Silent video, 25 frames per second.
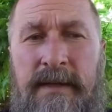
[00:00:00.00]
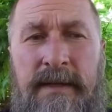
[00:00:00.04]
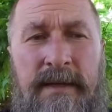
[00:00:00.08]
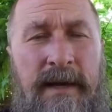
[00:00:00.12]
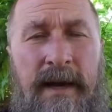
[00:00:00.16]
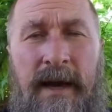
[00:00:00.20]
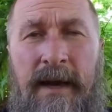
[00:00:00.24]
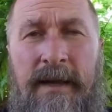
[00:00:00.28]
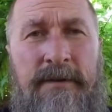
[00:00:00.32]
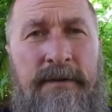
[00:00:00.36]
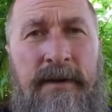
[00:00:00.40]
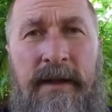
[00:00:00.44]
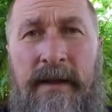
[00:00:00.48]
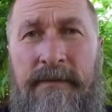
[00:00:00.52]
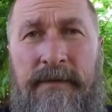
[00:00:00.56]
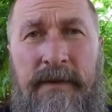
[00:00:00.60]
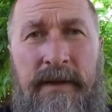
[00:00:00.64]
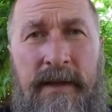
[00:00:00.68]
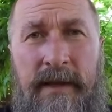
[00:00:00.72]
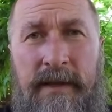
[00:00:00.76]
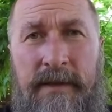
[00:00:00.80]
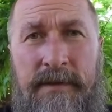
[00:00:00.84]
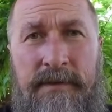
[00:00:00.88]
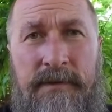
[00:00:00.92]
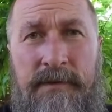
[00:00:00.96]
I don't have the
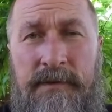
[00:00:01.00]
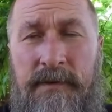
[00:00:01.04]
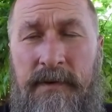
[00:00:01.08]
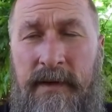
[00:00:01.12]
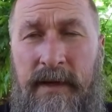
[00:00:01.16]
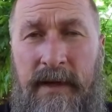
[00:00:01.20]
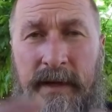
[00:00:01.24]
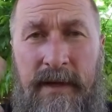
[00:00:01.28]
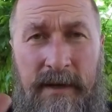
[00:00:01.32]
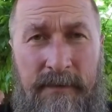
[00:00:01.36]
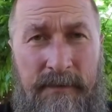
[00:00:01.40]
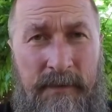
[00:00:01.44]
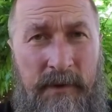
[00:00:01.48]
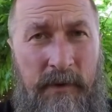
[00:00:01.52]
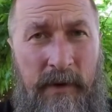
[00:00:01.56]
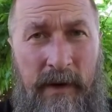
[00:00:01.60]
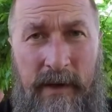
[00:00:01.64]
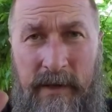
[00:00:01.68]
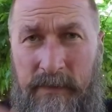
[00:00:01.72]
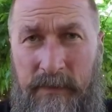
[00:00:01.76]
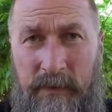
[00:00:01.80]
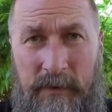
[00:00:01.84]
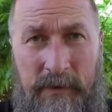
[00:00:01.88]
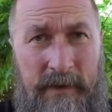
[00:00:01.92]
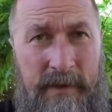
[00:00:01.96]
answers, okay? I'm no
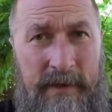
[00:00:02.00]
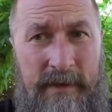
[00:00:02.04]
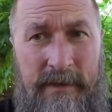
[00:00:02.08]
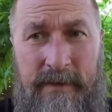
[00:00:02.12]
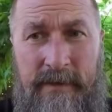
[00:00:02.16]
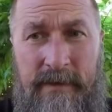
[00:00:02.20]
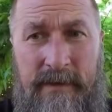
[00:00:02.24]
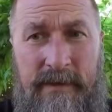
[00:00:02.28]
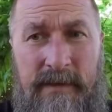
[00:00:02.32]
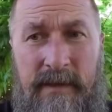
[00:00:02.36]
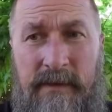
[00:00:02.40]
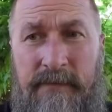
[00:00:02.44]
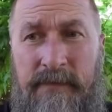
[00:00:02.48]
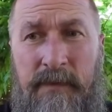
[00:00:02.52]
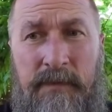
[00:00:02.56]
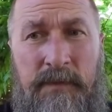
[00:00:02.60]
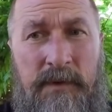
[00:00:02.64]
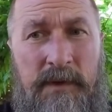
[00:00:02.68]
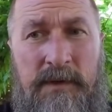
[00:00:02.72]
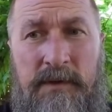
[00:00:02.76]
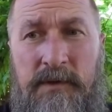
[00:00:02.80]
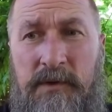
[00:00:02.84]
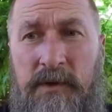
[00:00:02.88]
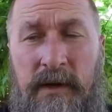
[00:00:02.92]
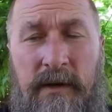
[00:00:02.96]
expert in any of this stuff. I'm
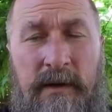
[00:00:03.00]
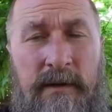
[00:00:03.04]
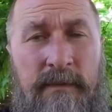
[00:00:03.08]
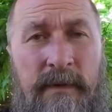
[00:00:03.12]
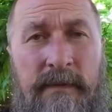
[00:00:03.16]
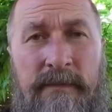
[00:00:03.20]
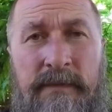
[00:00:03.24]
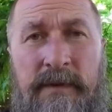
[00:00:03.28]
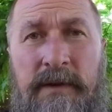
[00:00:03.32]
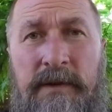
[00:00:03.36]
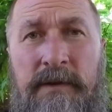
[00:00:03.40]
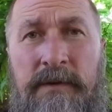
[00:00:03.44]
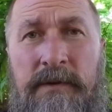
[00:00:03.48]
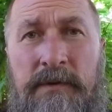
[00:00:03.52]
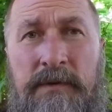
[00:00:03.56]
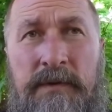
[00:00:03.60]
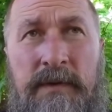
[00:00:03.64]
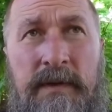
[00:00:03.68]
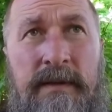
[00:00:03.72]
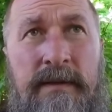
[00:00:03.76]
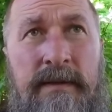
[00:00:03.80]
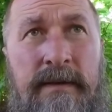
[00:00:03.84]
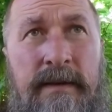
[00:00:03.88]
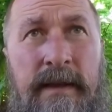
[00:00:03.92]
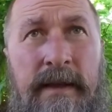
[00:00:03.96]
just sharing my
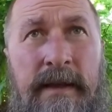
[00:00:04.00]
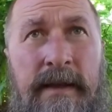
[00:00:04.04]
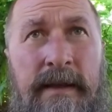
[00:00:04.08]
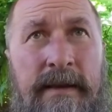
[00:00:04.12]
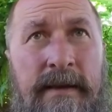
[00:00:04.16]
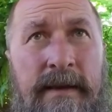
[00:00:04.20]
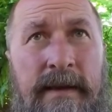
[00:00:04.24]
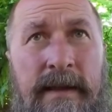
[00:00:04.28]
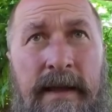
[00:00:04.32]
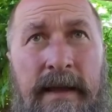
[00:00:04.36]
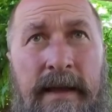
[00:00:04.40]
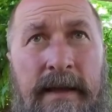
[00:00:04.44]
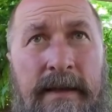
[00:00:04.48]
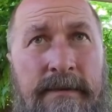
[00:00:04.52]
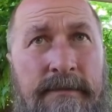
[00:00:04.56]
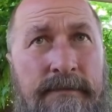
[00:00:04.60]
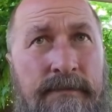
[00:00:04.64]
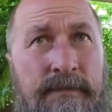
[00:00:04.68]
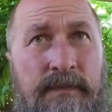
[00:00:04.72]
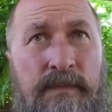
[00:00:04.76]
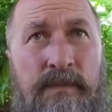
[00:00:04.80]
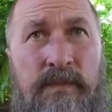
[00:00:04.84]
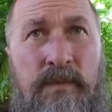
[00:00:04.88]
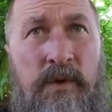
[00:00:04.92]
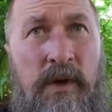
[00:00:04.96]
views and
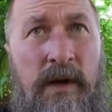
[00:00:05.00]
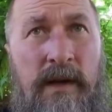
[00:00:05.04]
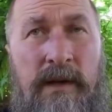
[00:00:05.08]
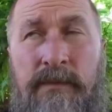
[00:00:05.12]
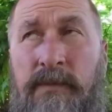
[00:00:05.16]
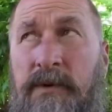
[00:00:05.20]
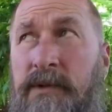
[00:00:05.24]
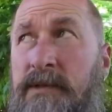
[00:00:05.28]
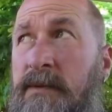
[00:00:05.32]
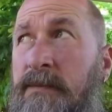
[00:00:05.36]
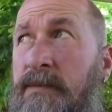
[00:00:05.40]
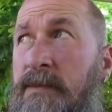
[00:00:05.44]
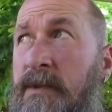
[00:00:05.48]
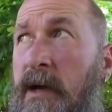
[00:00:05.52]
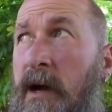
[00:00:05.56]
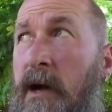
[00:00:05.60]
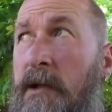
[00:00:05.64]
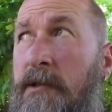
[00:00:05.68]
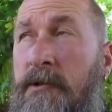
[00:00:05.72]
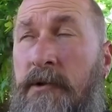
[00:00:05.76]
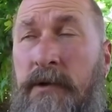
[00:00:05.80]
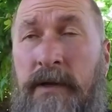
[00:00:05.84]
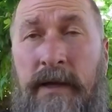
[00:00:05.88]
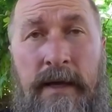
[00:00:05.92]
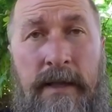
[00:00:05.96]
trying to put some
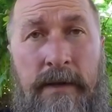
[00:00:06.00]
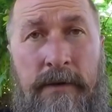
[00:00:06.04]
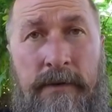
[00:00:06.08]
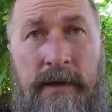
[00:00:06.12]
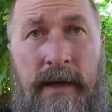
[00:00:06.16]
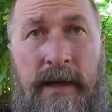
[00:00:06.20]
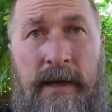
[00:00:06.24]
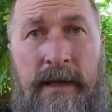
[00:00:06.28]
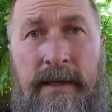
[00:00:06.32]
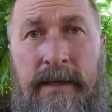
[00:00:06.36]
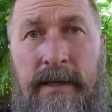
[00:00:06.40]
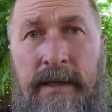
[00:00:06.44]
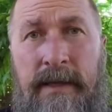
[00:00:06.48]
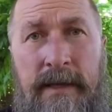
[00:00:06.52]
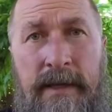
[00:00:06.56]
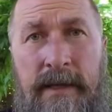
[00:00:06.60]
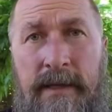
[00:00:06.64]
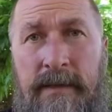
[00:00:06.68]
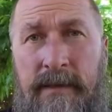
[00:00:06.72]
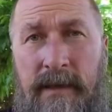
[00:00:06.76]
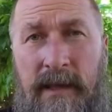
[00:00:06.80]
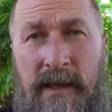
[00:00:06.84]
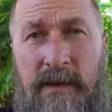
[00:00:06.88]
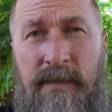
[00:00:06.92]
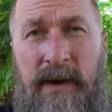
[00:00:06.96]
thought in your head, okay?
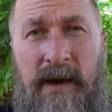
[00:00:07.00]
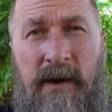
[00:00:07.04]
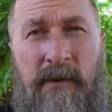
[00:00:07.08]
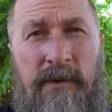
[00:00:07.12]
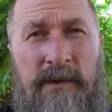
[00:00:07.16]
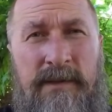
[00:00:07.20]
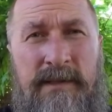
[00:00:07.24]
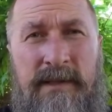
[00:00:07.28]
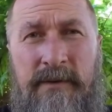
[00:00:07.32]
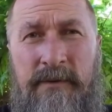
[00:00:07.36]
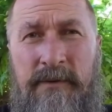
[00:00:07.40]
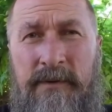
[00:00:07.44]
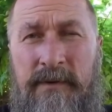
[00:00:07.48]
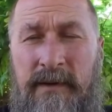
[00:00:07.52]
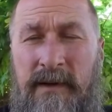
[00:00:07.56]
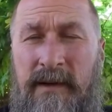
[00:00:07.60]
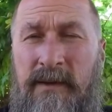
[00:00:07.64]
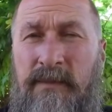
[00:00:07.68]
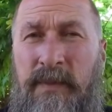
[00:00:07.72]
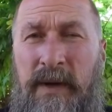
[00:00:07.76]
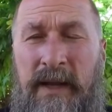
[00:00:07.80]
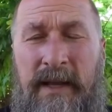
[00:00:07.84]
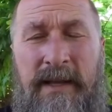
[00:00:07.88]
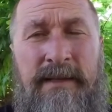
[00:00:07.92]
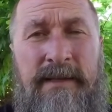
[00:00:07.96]
Think about what's going
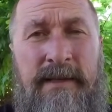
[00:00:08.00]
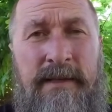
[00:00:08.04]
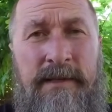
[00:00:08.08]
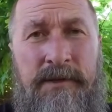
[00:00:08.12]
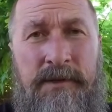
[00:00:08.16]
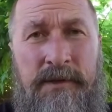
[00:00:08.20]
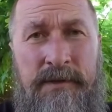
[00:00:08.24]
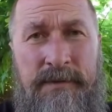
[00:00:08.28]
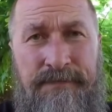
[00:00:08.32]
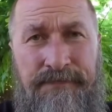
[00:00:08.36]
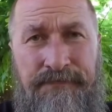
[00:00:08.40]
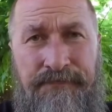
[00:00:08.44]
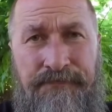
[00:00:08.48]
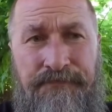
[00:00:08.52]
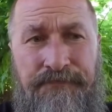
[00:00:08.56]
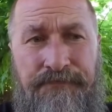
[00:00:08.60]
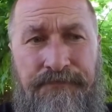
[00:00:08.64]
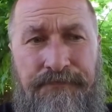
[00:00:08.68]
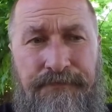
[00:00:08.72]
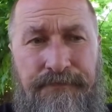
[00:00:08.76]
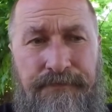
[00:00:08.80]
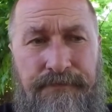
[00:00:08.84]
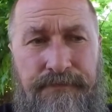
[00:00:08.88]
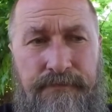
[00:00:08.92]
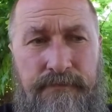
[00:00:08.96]
on. Pay attention.
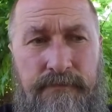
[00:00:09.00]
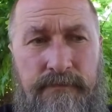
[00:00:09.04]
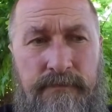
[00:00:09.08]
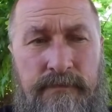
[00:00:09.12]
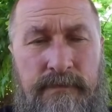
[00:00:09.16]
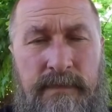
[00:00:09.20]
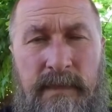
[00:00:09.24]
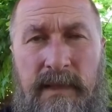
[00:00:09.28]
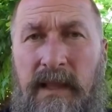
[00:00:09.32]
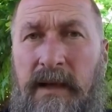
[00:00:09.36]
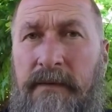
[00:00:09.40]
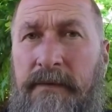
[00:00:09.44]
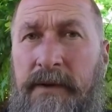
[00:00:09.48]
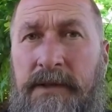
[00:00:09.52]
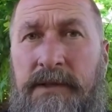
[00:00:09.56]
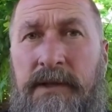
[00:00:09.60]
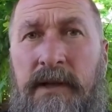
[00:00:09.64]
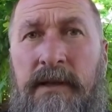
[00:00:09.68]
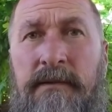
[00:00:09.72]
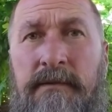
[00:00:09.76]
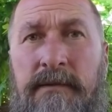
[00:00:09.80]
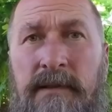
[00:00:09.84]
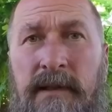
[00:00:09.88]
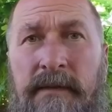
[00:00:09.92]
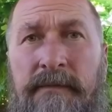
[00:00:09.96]
Love each
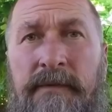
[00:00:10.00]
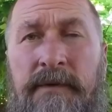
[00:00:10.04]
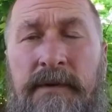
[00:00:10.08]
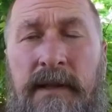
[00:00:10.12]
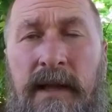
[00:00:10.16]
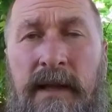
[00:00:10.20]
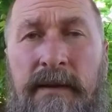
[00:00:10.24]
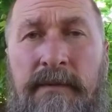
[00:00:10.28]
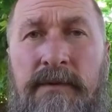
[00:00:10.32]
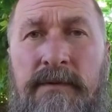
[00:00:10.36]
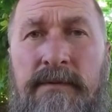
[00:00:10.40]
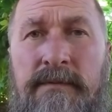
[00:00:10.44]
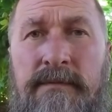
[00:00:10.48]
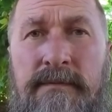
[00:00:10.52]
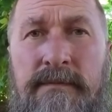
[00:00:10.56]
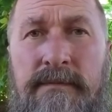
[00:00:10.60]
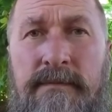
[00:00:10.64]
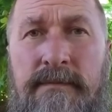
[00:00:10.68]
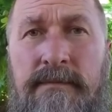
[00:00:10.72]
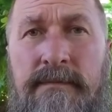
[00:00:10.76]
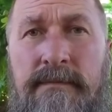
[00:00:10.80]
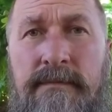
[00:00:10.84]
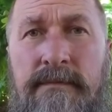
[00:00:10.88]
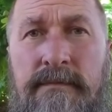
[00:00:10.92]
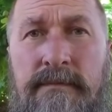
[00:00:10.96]
other. Love your neighbor.
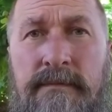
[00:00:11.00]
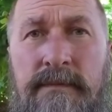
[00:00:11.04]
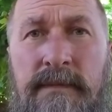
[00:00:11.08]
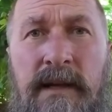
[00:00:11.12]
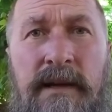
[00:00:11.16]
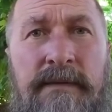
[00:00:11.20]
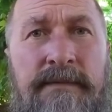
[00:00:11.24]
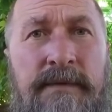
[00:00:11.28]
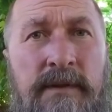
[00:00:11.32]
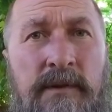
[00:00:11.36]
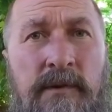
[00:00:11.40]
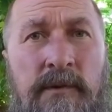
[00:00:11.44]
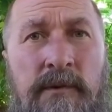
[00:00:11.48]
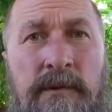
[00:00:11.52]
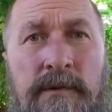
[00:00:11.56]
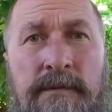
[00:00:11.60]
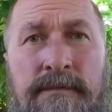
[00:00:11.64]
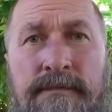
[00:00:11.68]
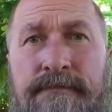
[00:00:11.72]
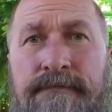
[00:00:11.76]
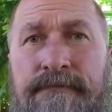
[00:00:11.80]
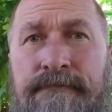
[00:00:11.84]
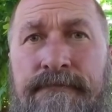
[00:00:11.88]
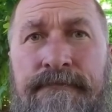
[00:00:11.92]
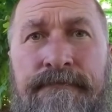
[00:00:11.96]
Love the Lord.
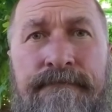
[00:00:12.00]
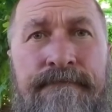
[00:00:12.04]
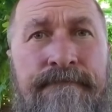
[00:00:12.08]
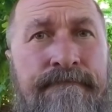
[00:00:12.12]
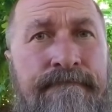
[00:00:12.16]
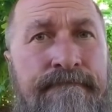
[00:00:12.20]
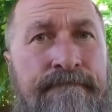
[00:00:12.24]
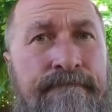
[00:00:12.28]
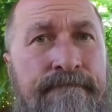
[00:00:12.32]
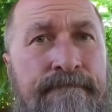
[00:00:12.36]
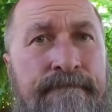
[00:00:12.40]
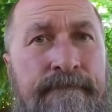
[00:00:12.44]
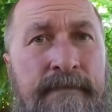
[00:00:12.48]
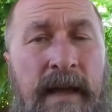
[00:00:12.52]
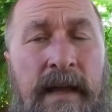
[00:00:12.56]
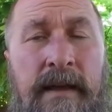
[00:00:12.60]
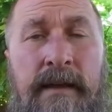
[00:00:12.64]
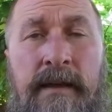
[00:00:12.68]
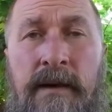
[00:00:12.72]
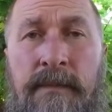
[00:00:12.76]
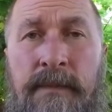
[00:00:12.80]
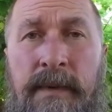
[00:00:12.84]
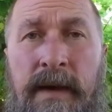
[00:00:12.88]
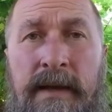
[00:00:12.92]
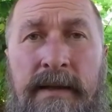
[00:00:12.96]

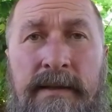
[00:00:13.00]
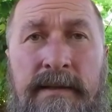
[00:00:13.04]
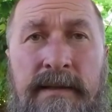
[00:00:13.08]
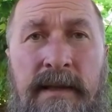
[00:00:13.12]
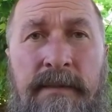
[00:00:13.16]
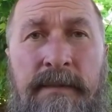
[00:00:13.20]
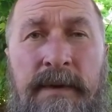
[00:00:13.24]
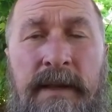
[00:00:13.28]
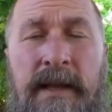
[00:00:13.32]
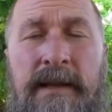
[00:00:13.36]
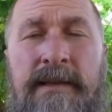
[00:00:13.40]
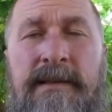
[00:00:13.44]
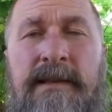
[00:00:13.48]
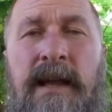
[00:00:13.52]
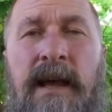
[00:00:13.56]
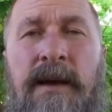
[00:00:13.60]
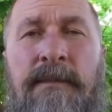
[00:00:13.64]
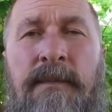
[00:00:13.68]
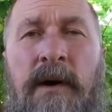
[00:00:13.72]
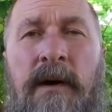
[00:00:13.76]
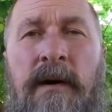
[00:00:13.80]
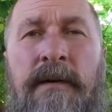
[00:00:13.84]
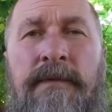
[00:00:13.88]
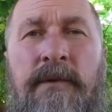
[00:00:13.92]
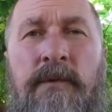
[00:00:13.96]
And come back and see me next
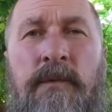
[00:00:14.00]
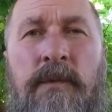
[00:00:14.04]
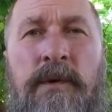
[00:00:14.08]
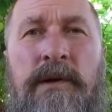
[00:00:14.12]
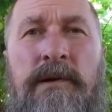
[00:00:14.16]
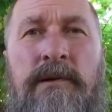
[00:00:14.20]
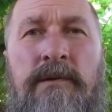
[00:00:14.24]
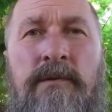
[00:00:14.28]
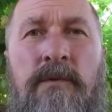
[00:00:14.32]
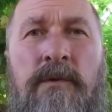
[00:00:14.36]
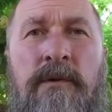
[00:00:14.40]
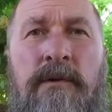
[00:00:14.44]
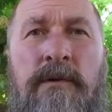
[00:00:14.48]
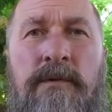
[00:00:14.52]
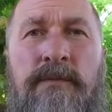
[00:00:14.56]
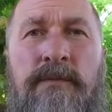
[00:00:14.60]
time on The Real World